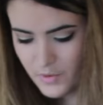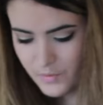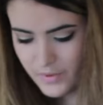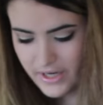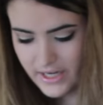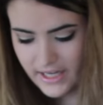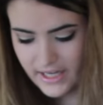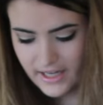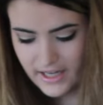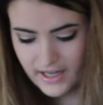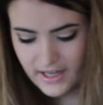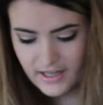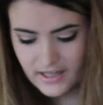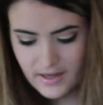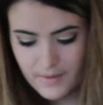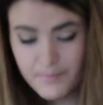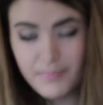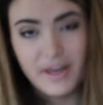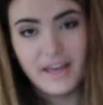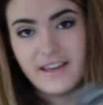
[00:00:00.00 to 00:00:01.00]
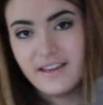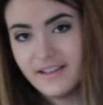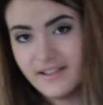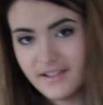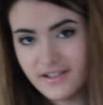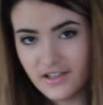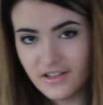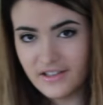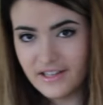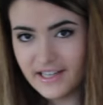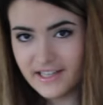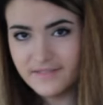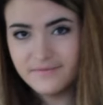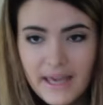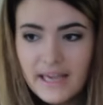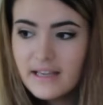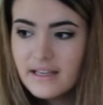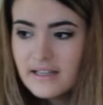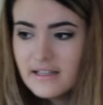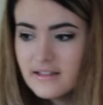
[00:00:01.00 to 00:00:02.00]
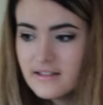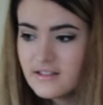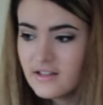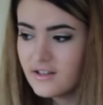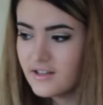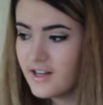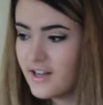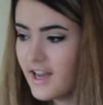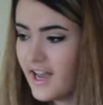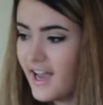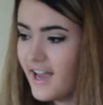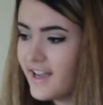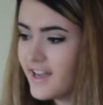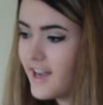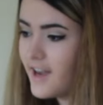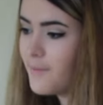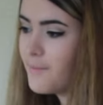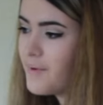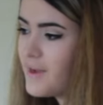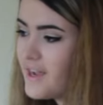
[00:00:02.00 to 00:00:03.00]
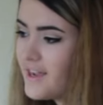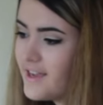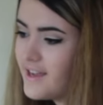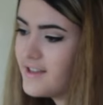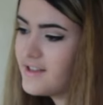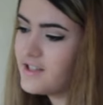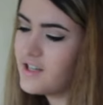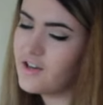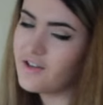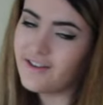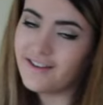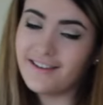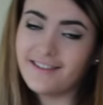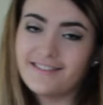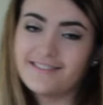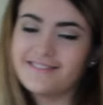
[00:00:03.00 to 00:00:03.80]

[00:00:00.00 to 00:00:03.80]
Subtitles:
We need baking soda. Baking soda, I got baking soda.